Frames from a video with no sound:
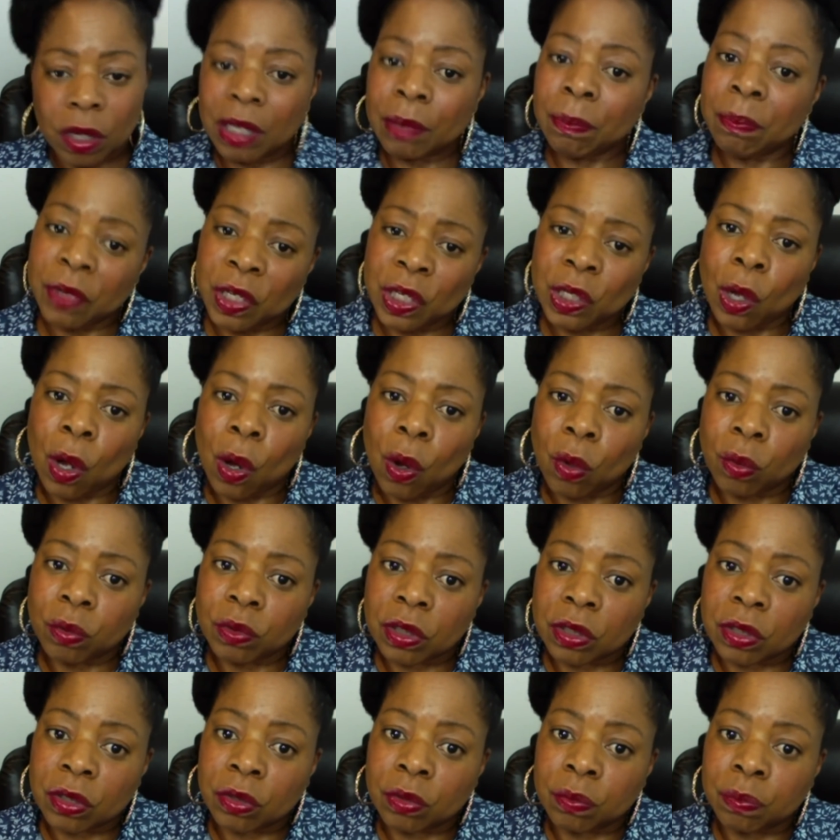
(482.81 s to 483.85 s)
you know,
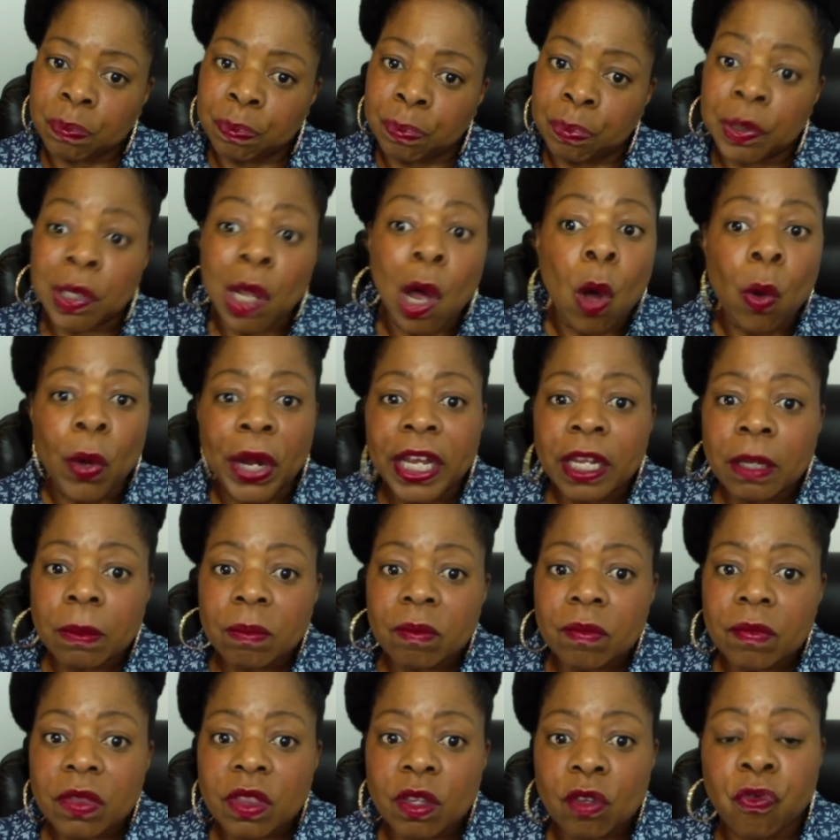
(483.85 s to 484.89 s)
blow it
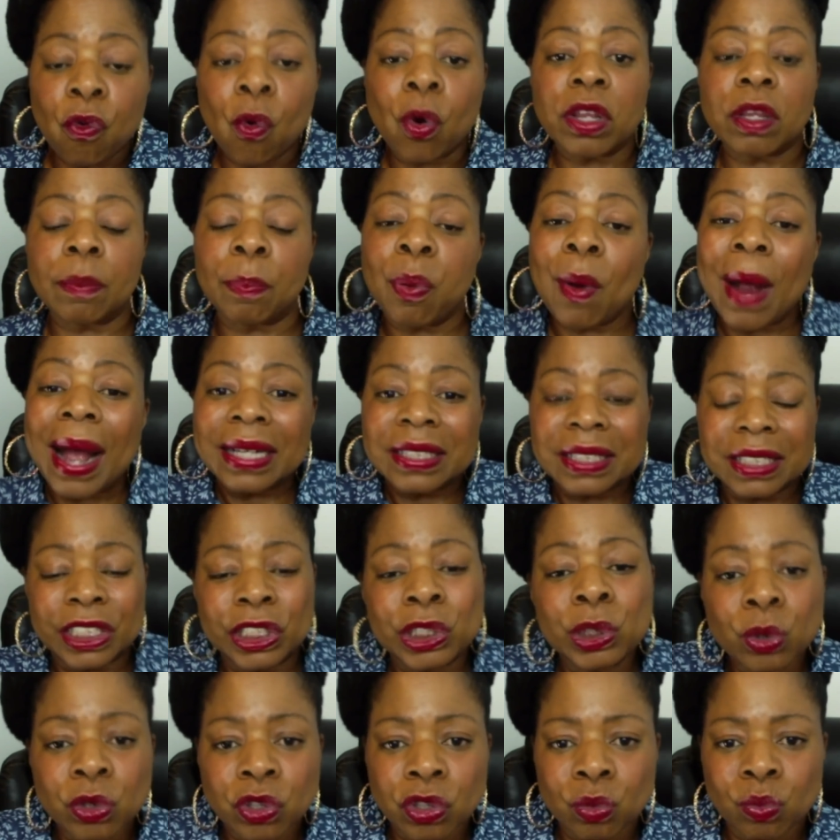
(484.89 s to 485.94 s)
for the
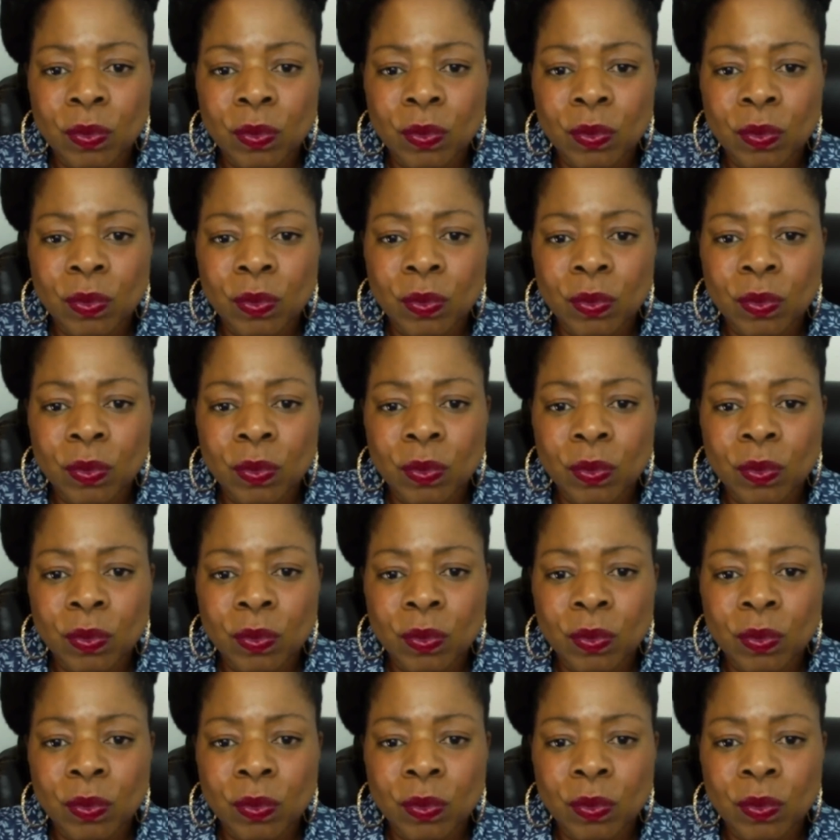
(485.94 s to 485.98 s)
prosecution,